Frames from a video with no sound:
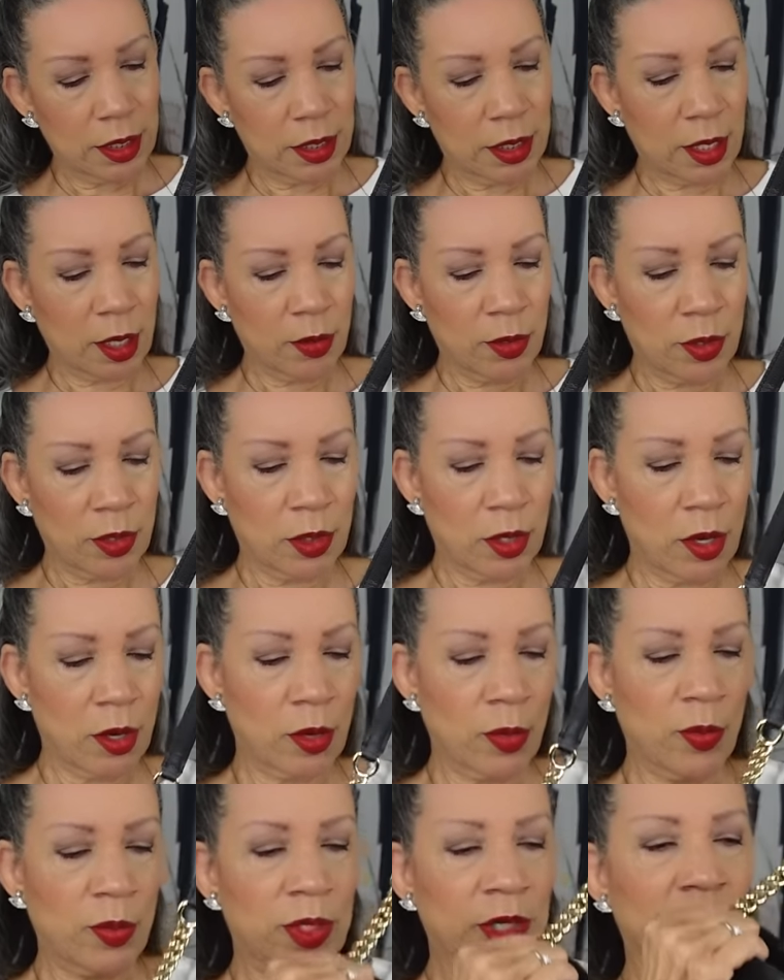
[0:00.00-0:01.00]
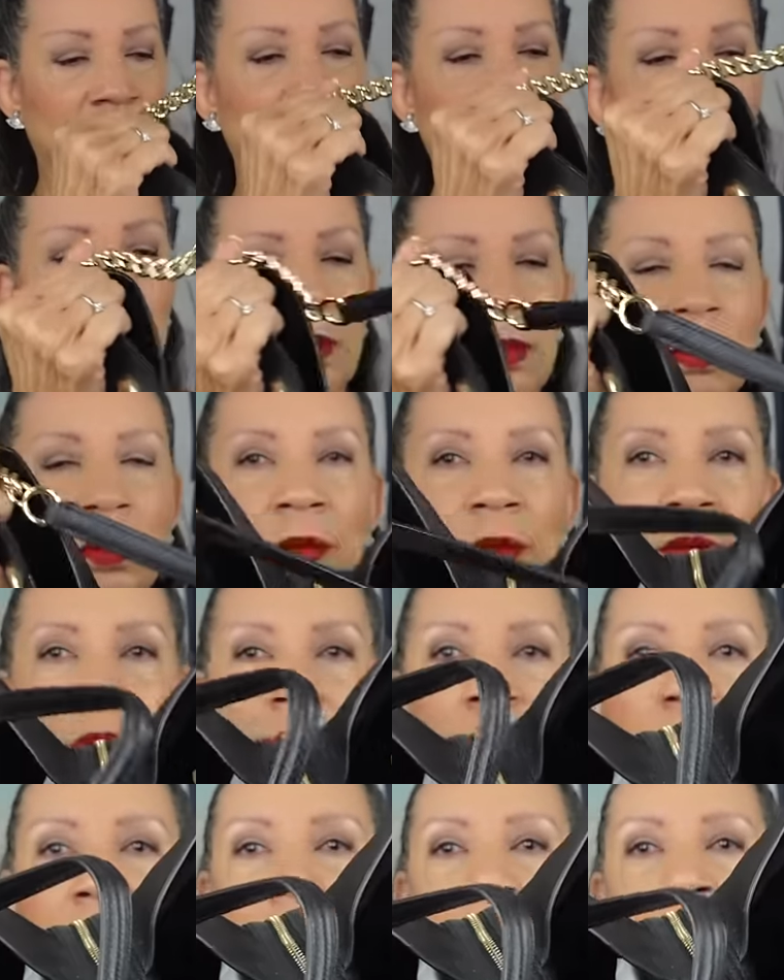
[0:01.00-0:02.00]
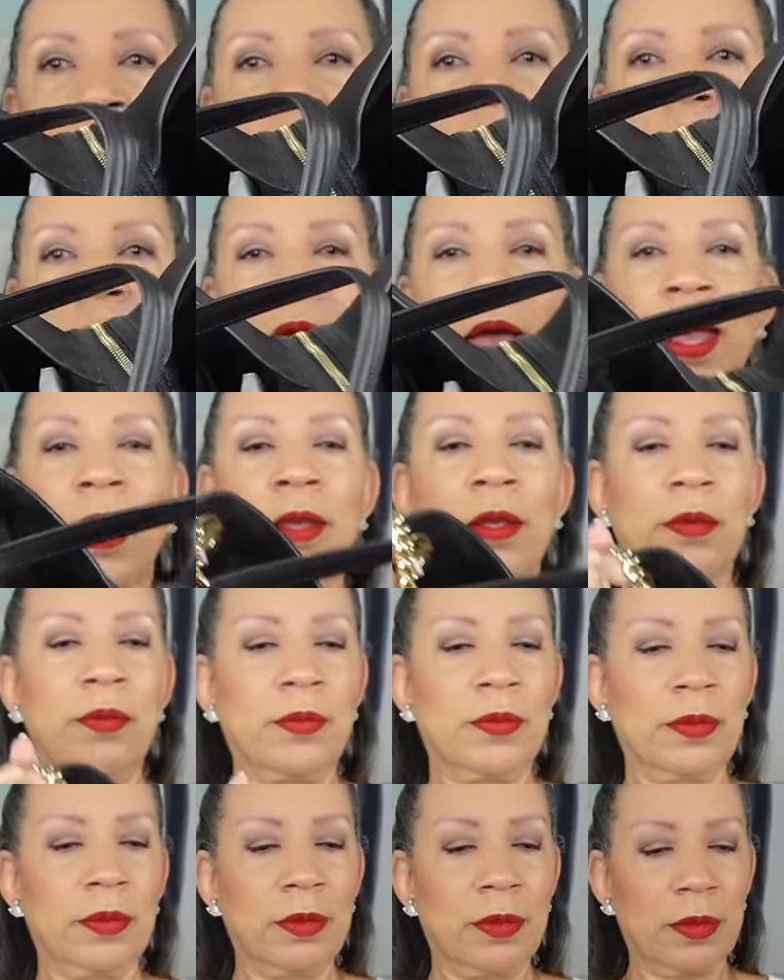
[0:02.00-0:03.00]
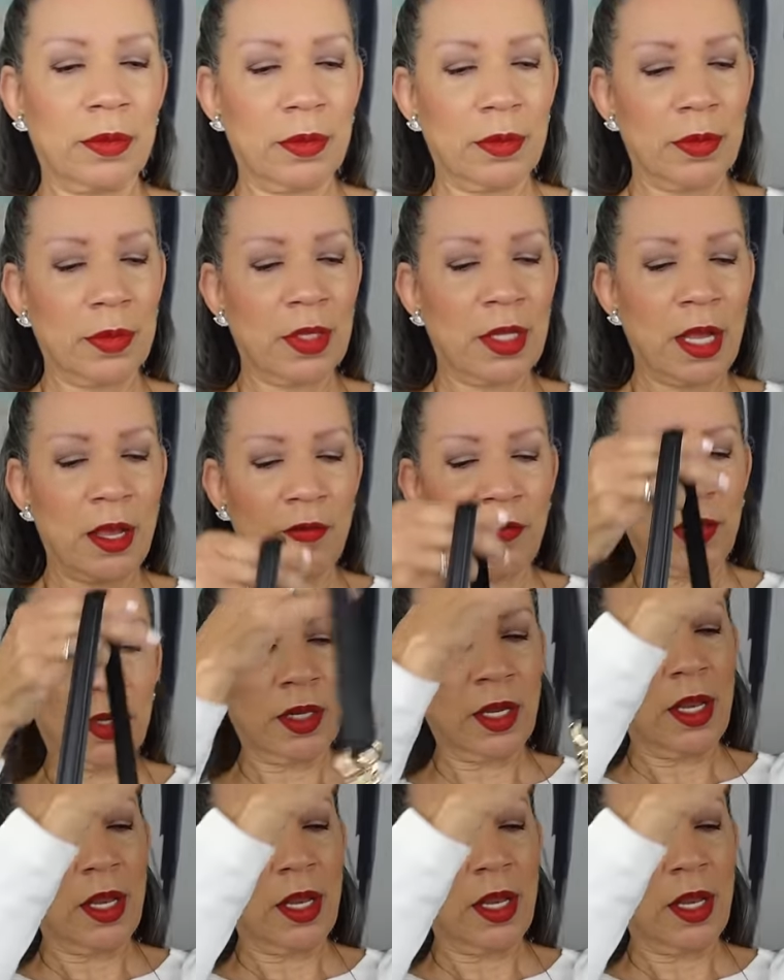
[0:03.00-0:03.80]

double opening Coach bag. Love it.